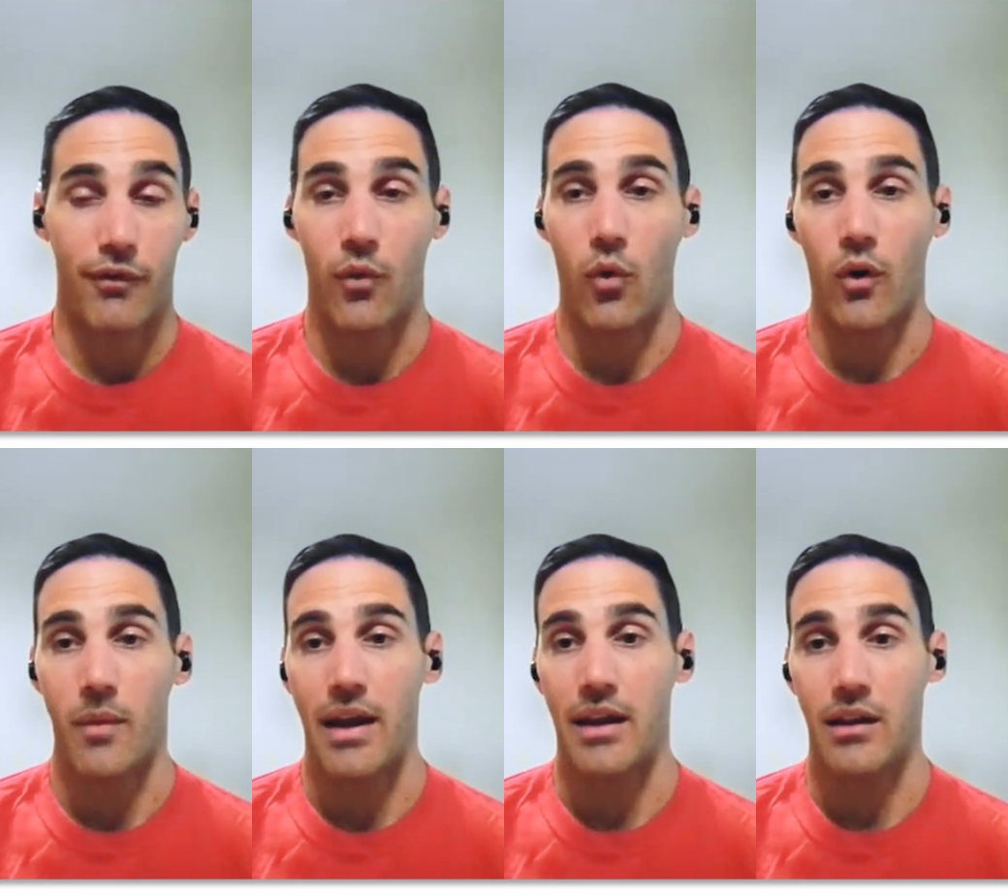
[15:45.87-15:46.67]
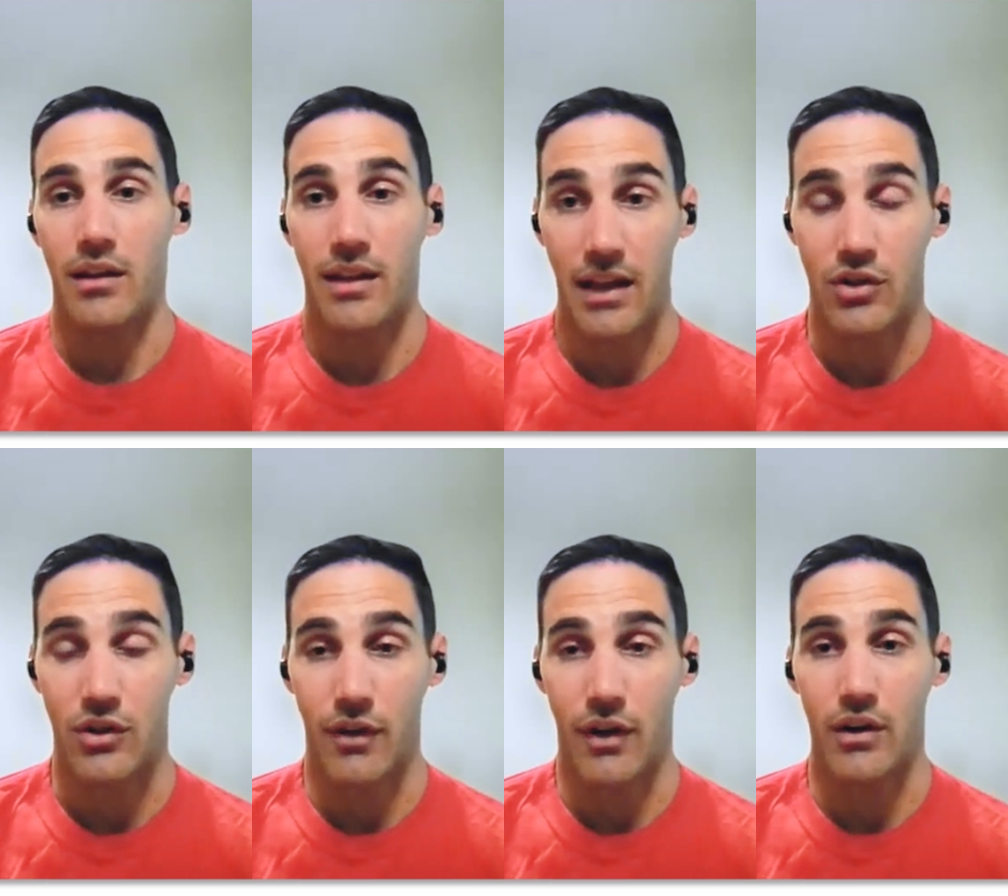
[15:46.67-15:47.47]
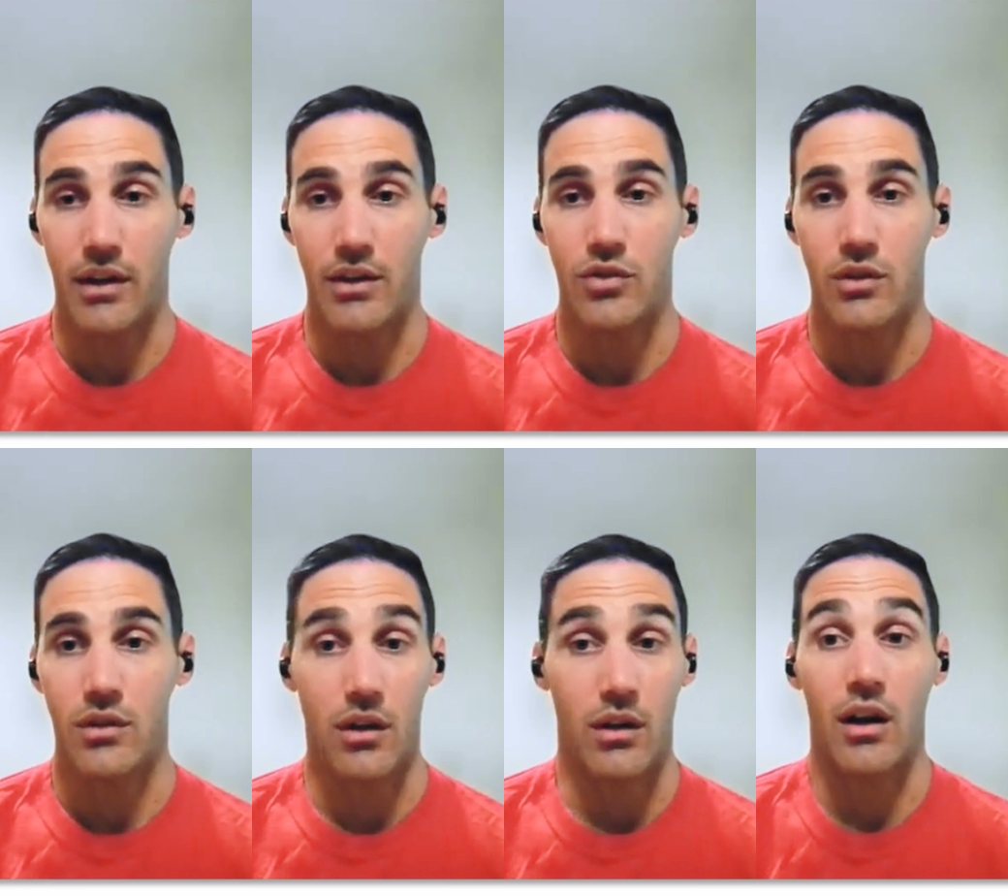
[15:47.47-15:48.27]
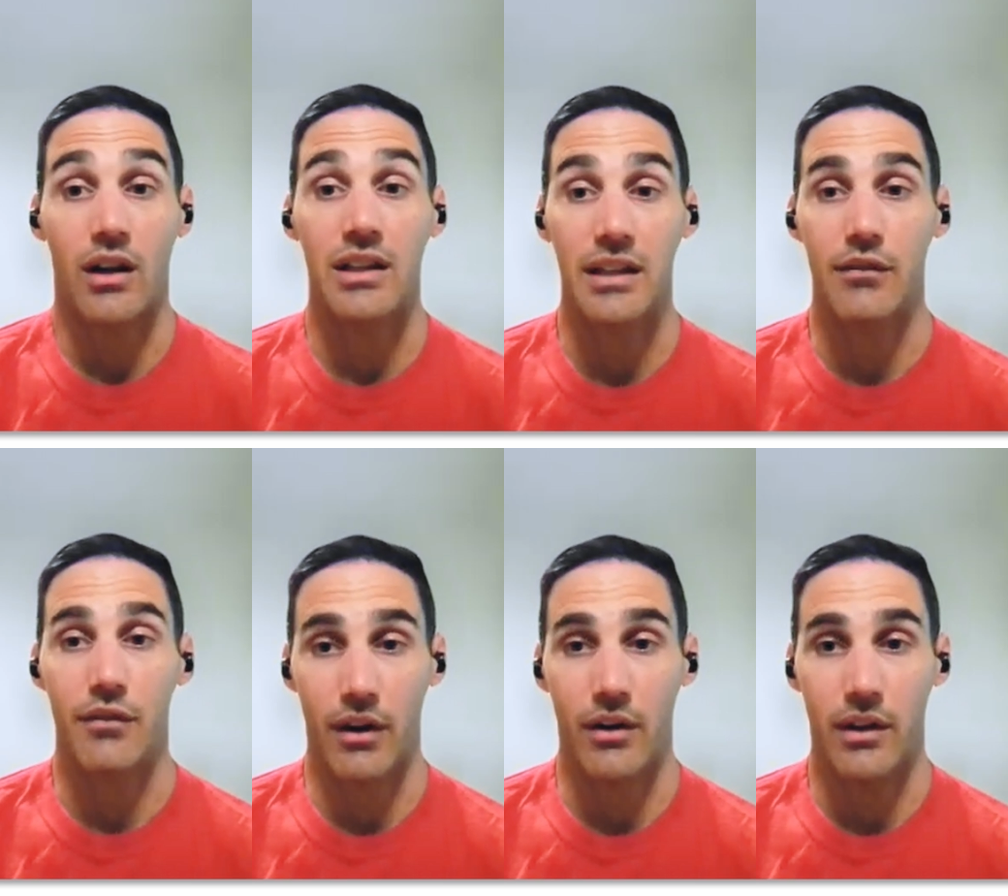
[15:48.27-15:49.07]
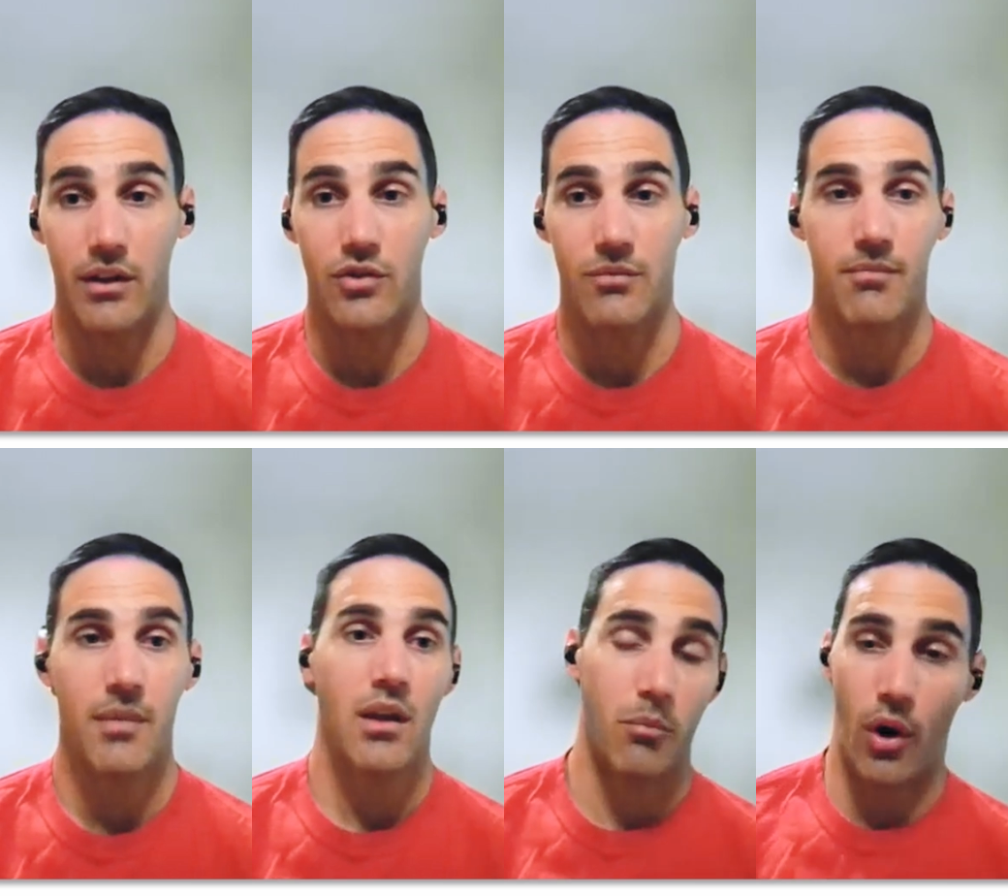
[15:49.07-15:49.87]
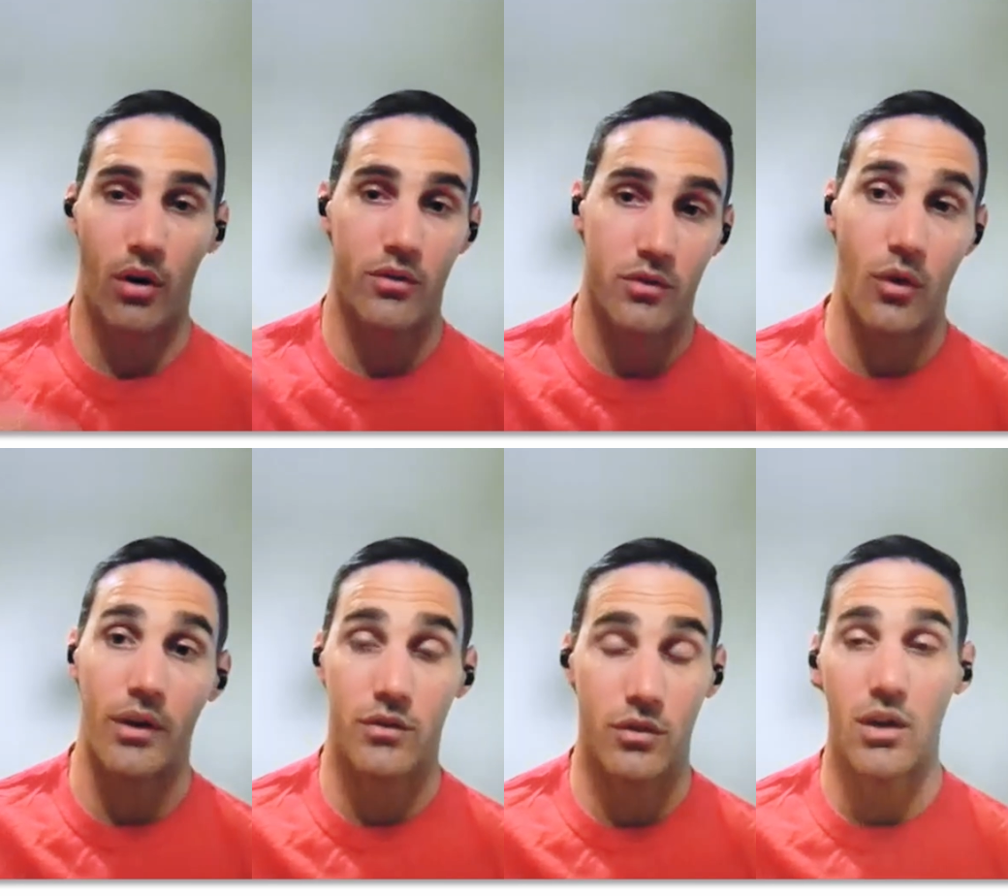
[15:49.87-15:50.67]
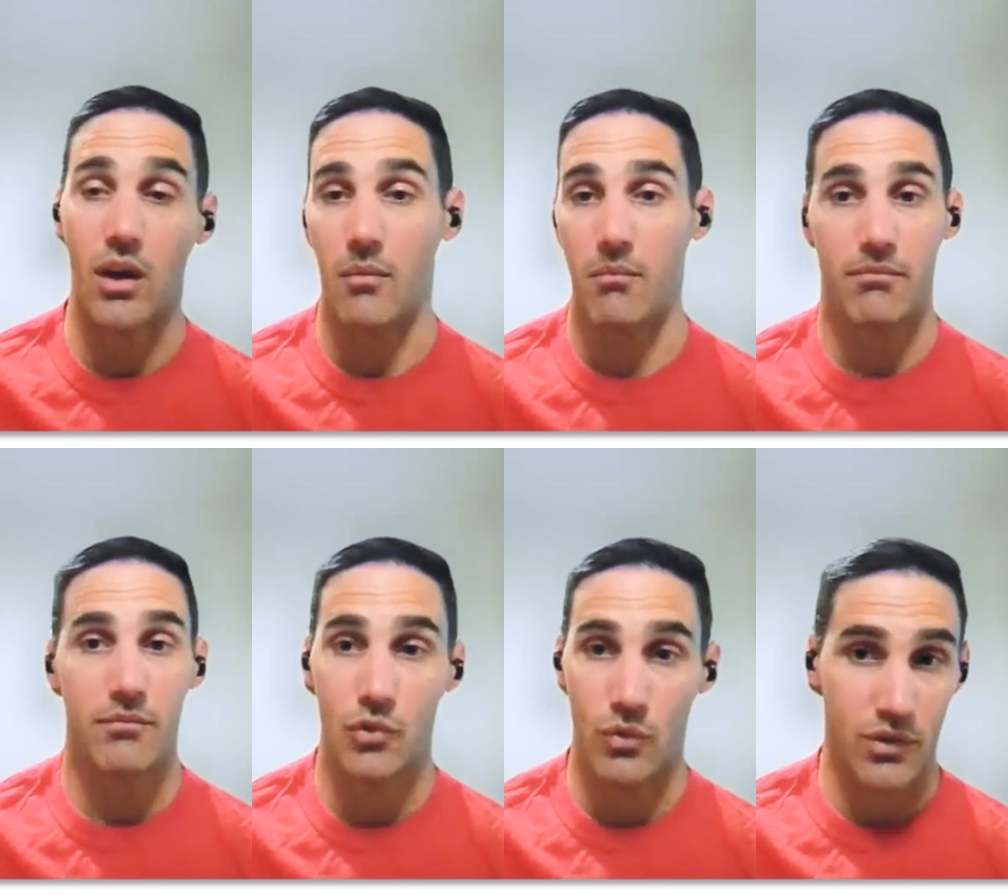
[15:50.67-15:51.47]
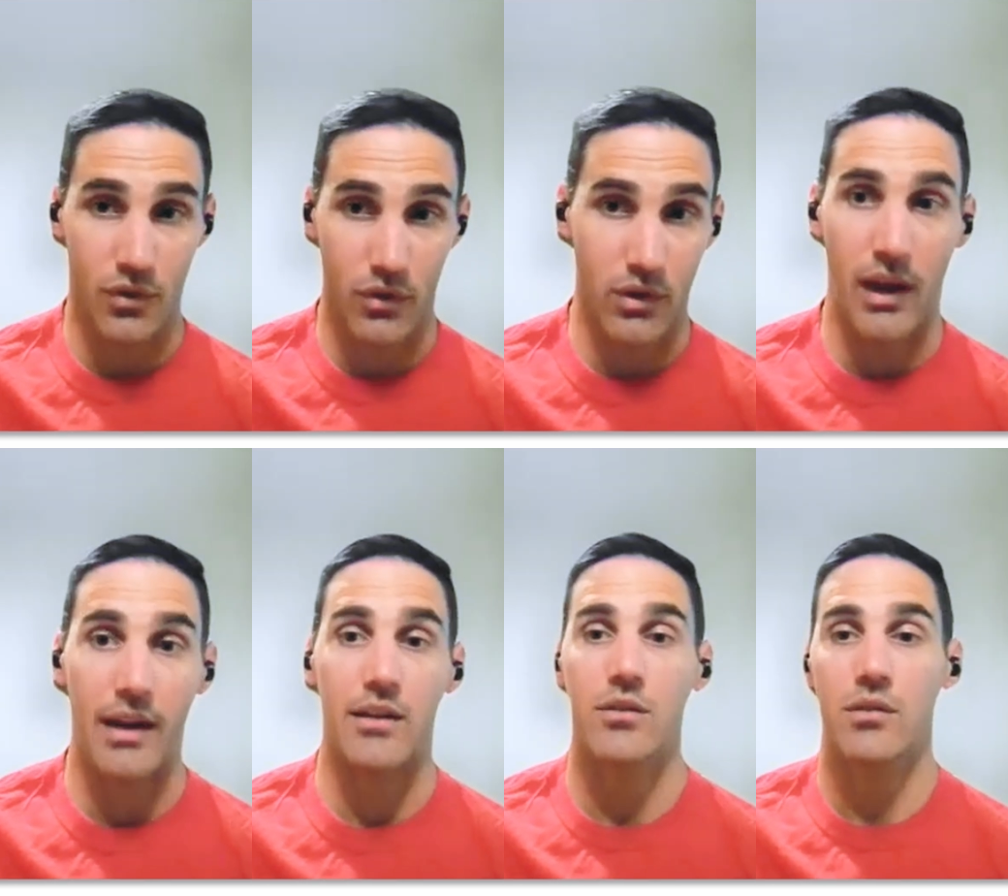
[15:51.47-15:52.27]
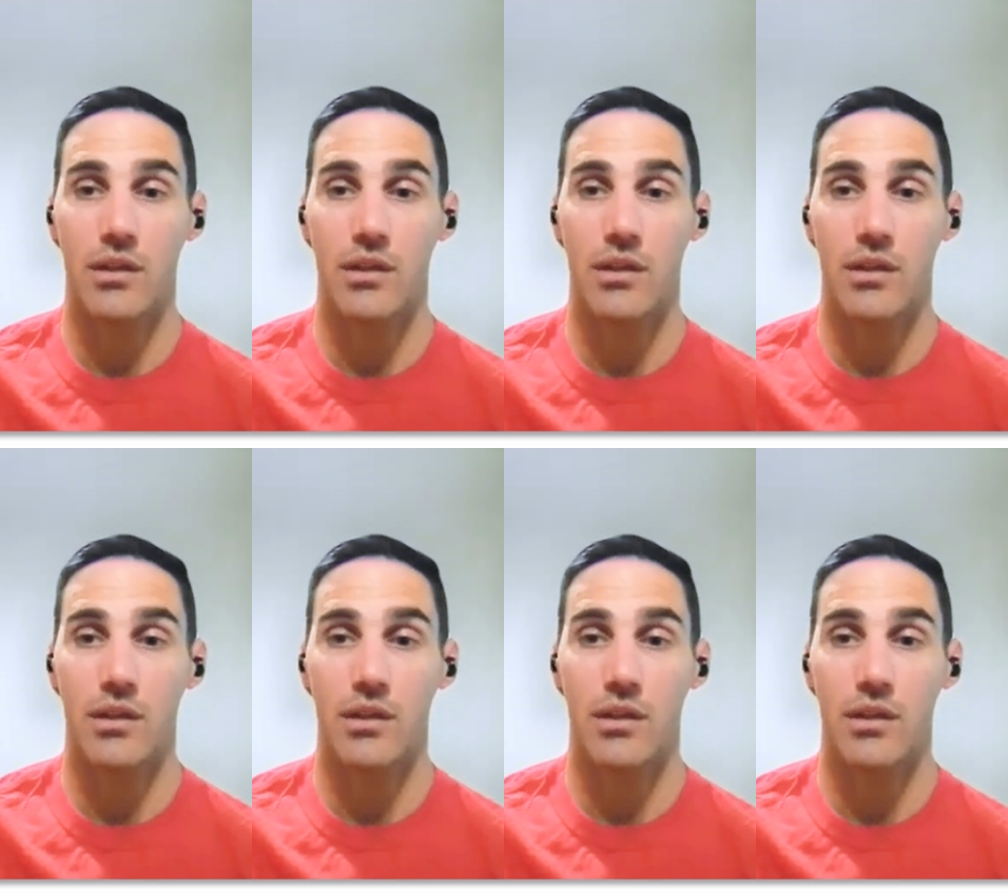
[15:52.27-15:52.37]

perform a catching variation, a clean variation, the bar is going to come to a certain height.